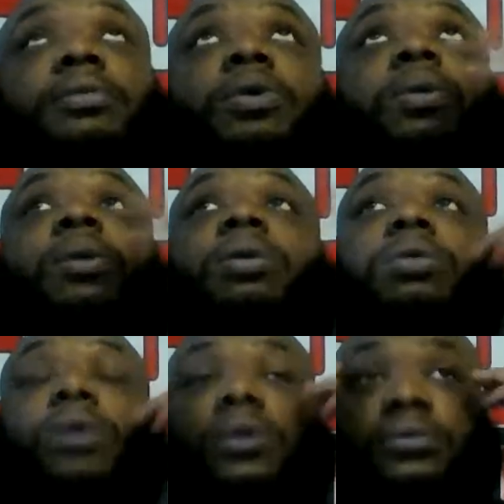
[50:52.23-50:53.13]
boom, boom,
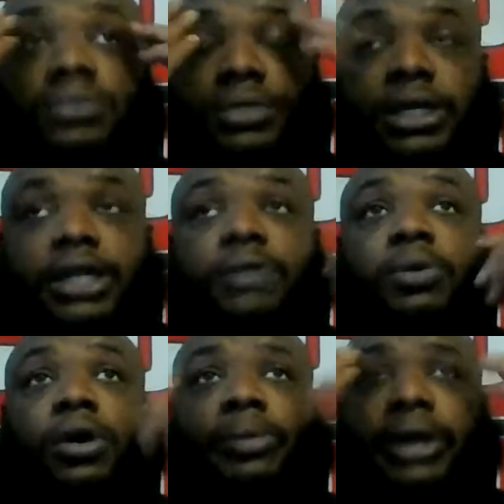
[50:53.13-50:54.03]
boom. They get the
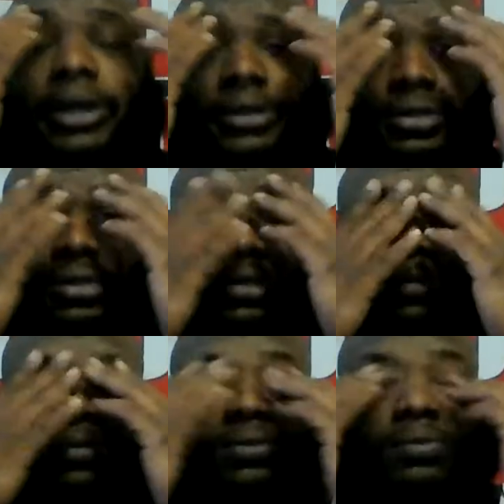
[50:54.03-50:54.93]
ball back.
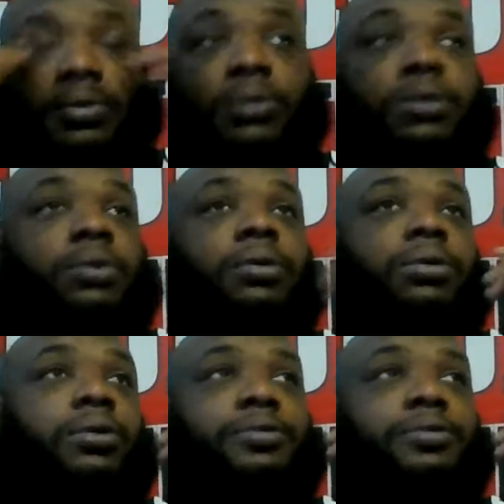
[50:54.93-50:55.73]
Boom, boom, boom, boom. They